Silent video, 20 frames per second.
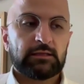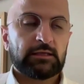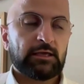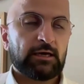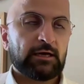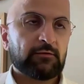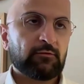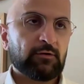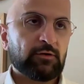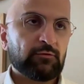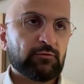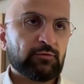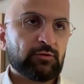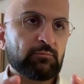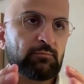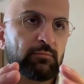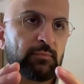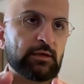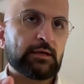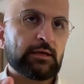They are one of
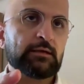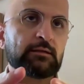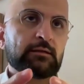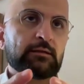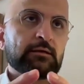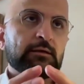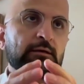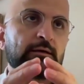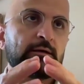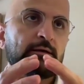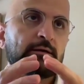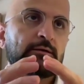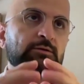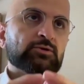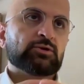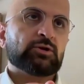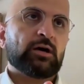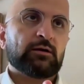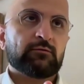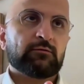the main
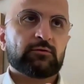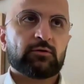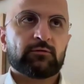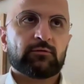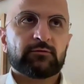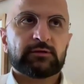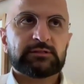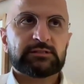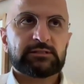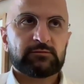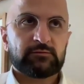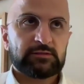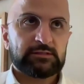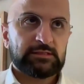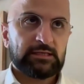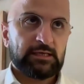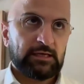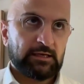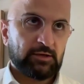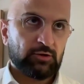driver of the
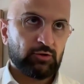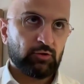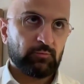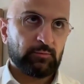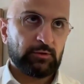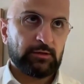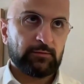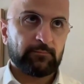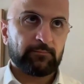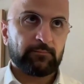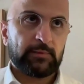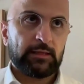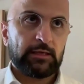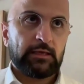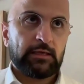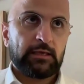Swiss economy,